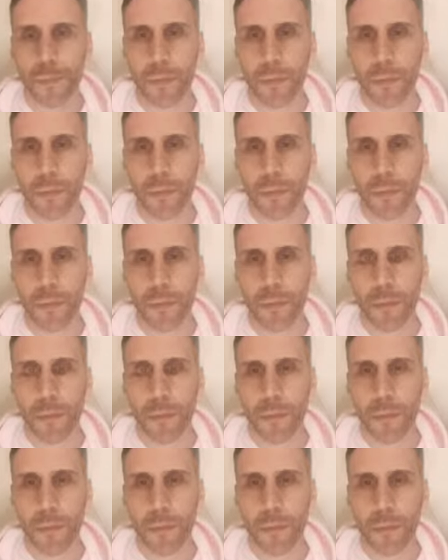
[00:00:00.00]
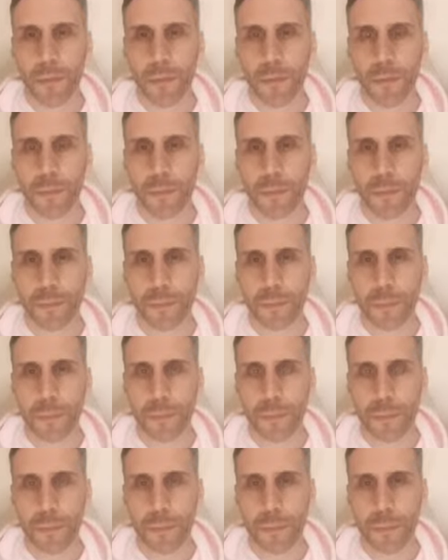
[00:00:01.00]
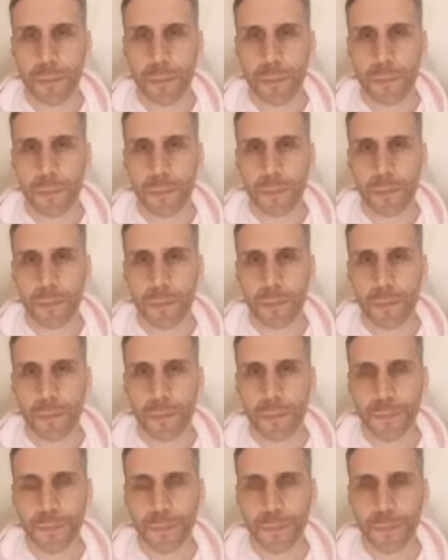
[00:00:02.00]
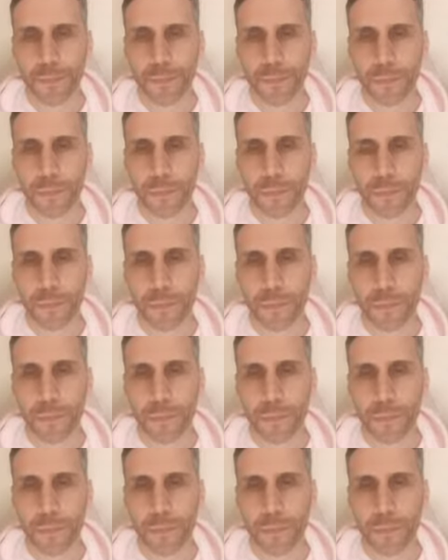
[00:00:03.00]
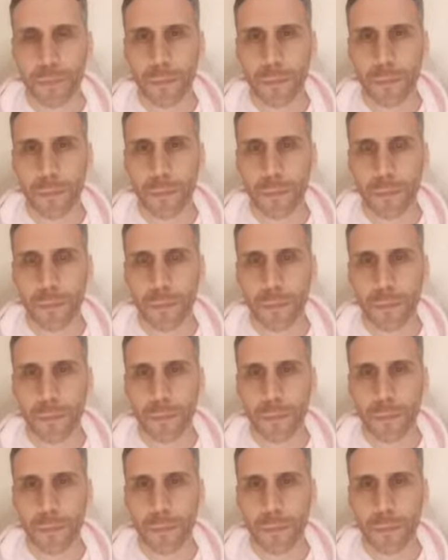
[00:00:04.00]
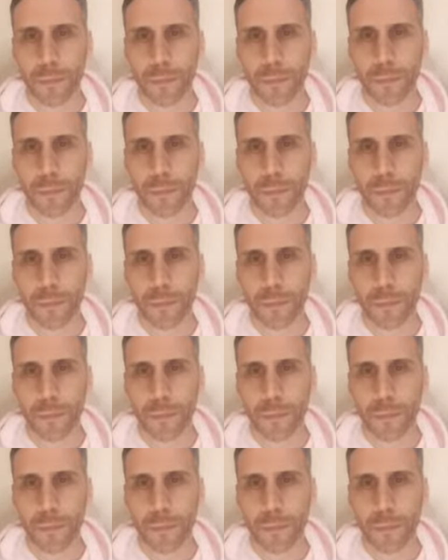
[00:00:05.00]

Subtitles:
This person isn't speaking.